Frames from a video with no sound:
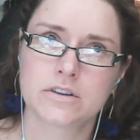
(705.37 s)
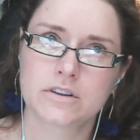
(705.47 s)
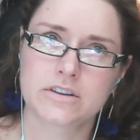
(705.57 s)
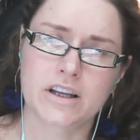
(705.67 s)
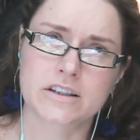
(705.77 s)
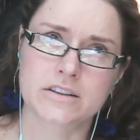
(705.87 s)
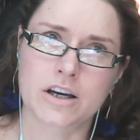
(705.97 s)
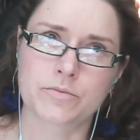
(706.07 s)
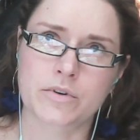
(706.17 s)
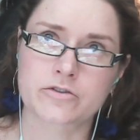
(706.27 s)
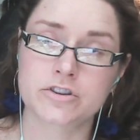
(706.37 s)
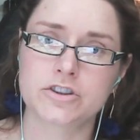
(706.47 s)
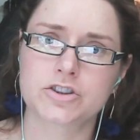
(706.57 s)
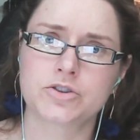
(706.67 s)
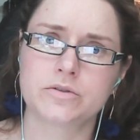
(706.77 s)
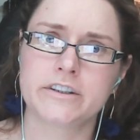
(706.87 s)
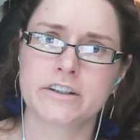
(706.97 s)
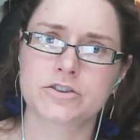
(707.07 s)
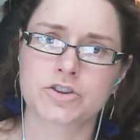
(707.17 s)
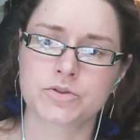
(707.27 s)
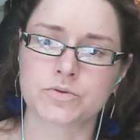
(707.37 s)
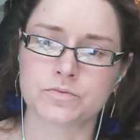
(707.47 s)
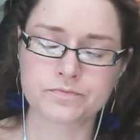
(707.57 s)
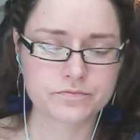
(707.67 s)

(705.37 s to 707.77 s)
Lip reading: not idea, but a really cool thing to do.